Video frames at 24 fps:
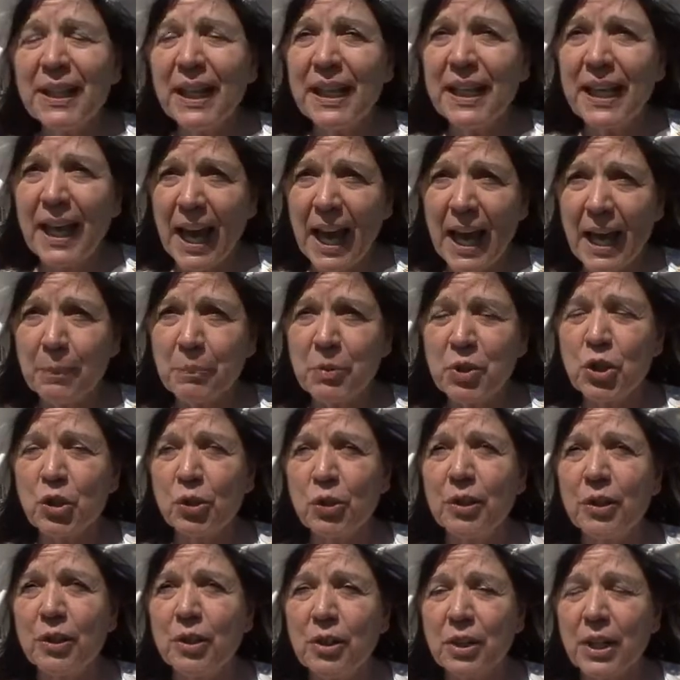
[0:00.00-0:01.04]
they
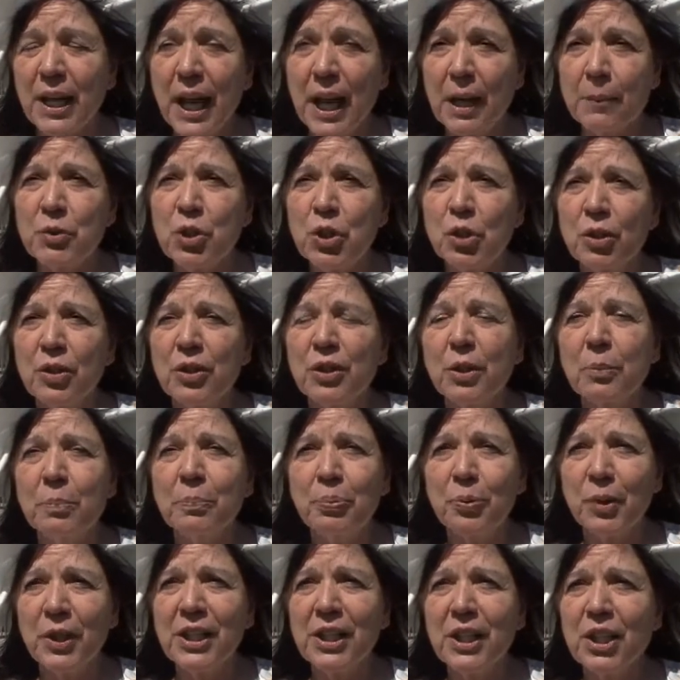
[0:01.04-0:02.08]
captured captured the
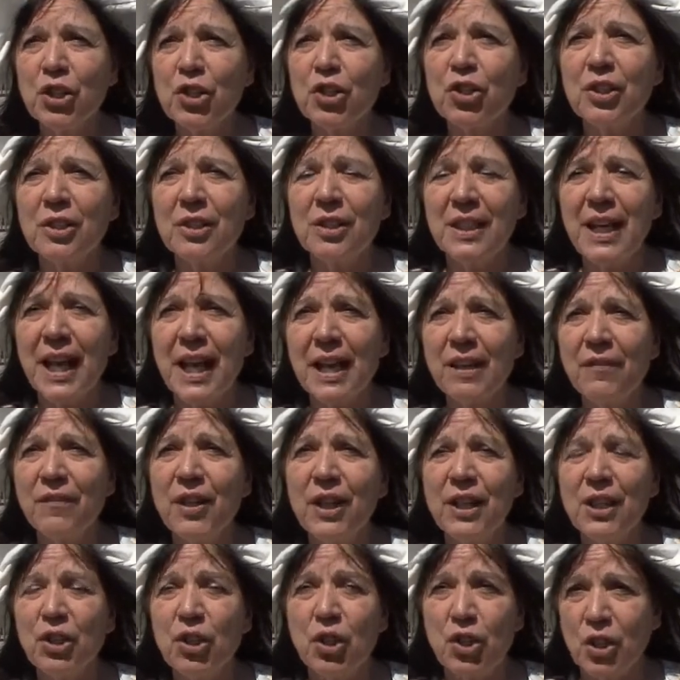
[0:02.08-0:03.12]
British
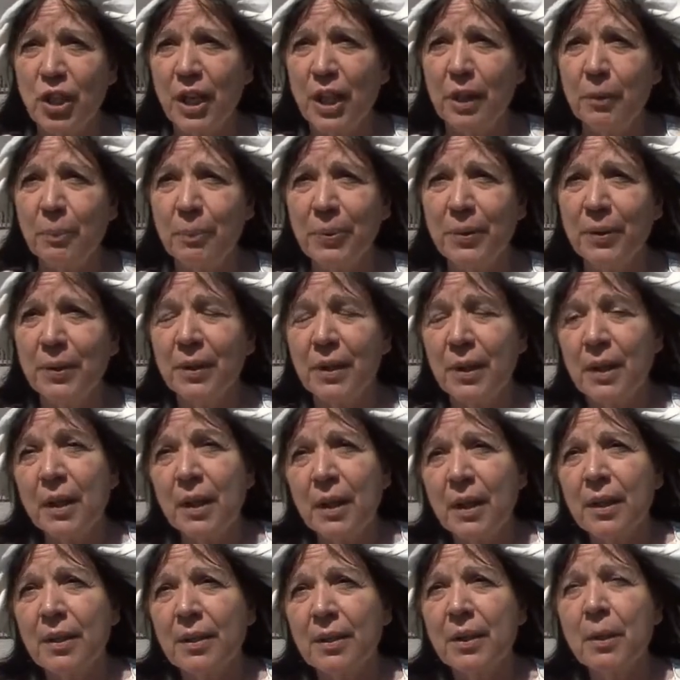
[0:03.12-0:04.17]
Navy ship,
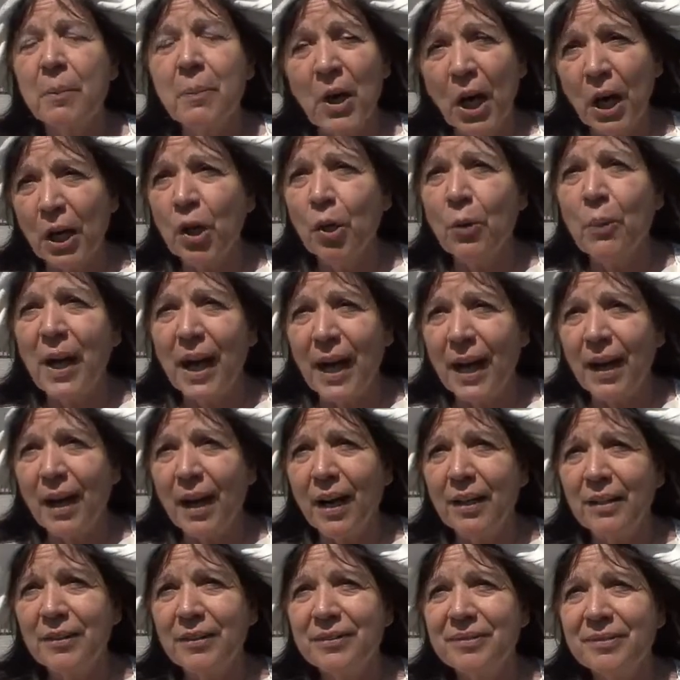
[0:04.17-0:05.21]
the Margaretta,
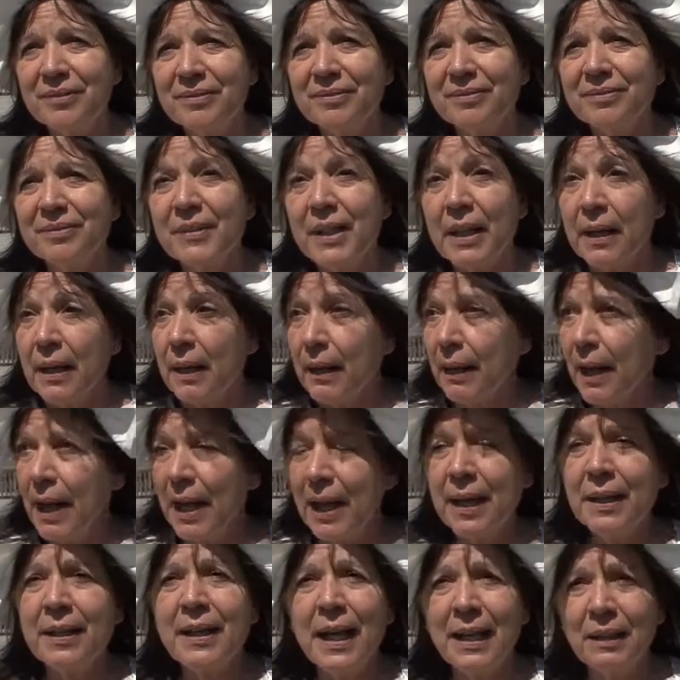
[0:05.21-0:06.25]

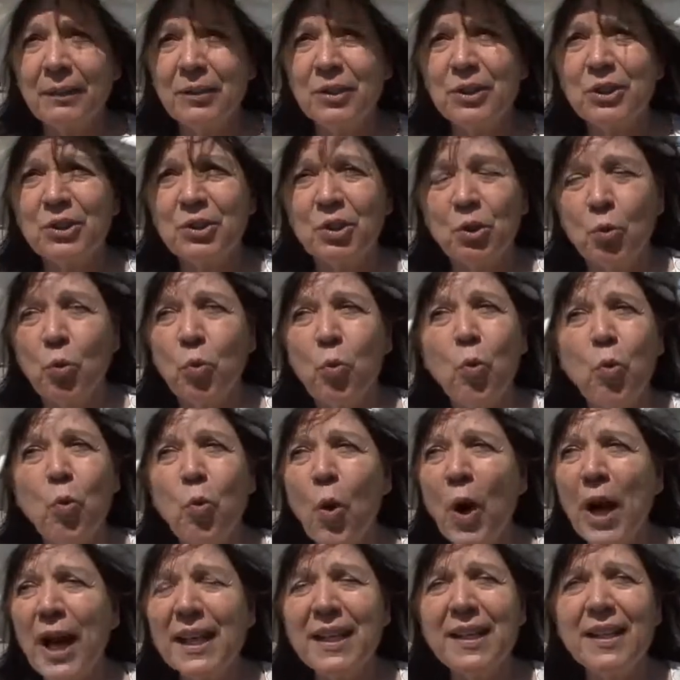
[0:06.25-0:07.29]
and that was
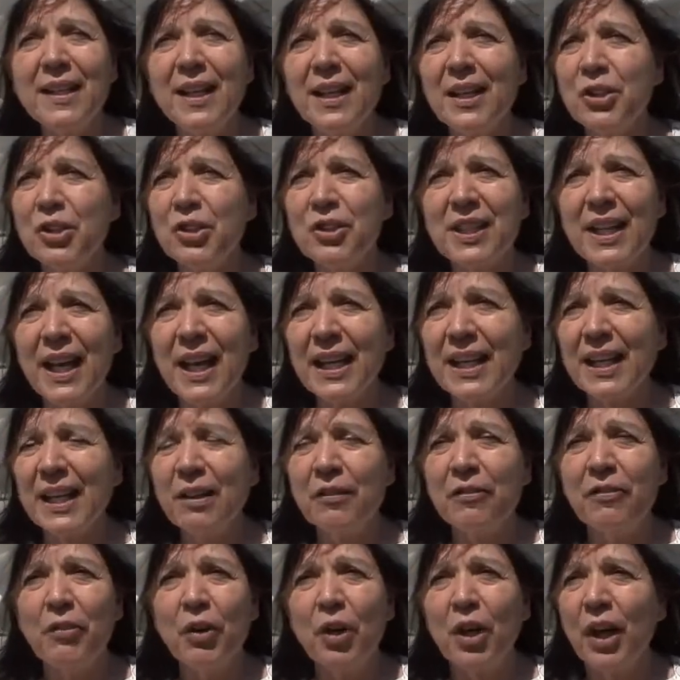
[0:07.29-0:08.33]
quite an
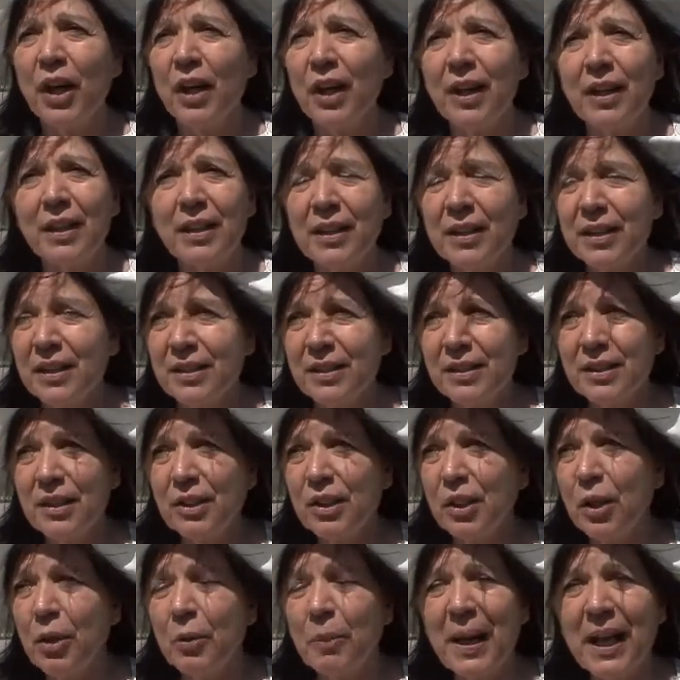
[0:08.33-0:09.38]
undertaking for a. You
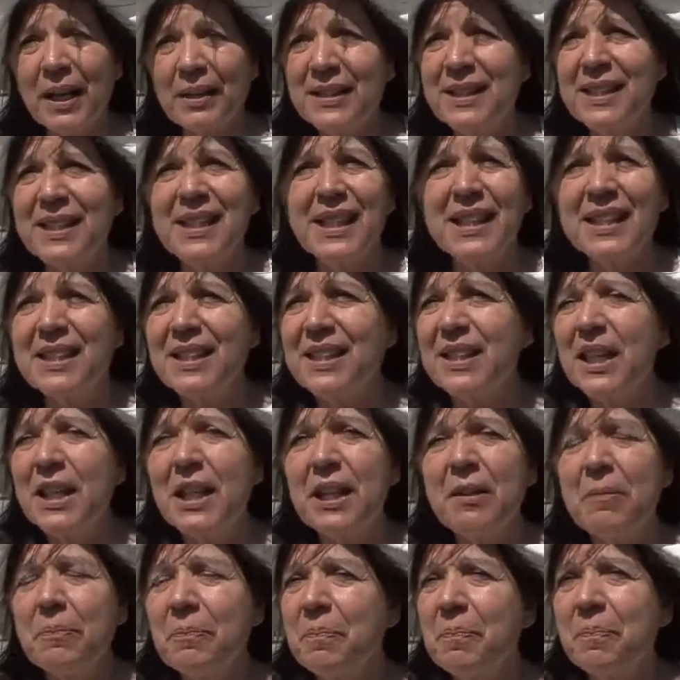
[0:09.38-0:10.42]
know, about
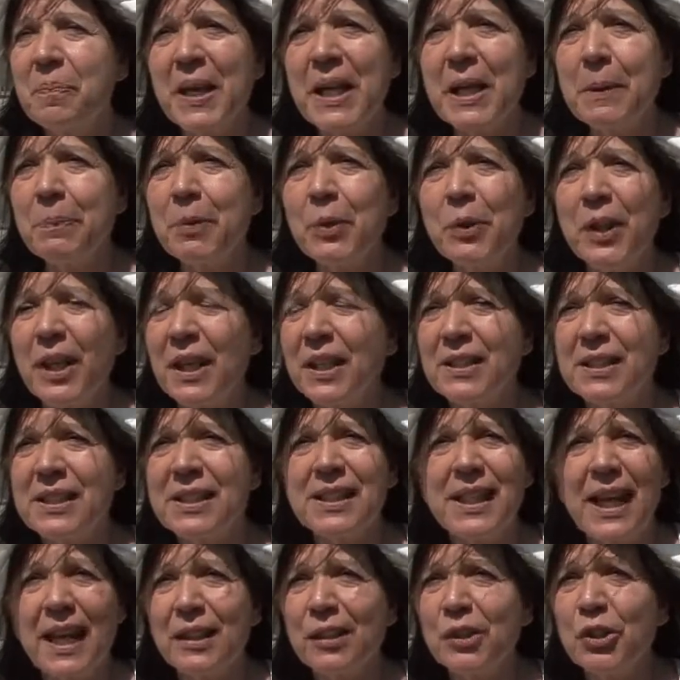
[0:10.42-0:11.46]
sixty people, that
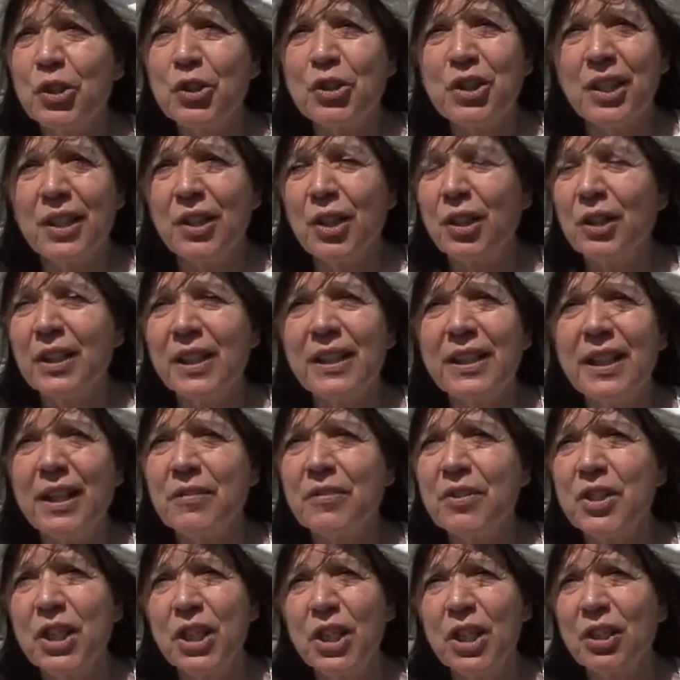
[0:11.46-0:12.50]
settlers had only
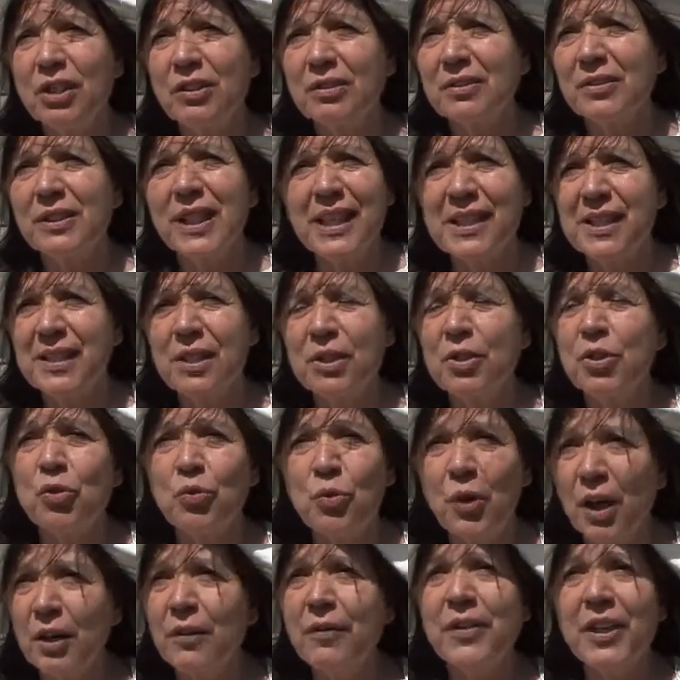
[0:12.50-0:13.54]
lived here less than
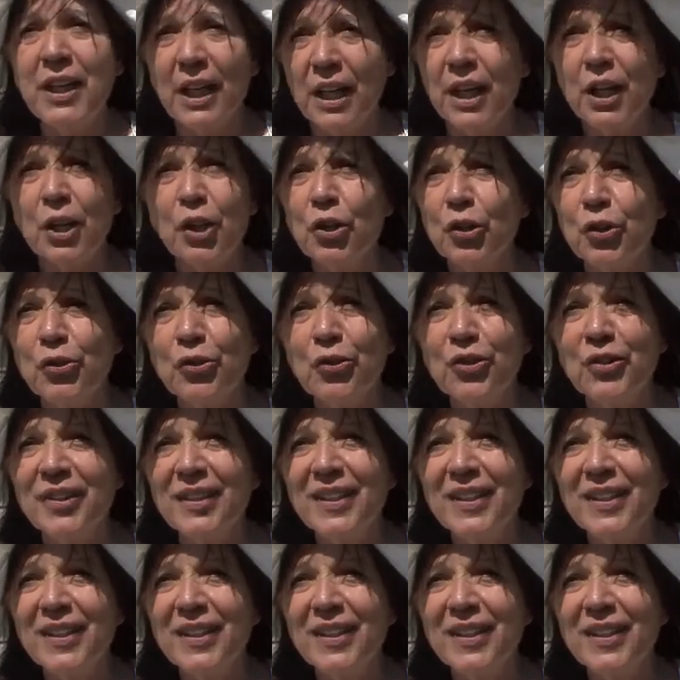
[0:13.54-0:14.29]
twelve years,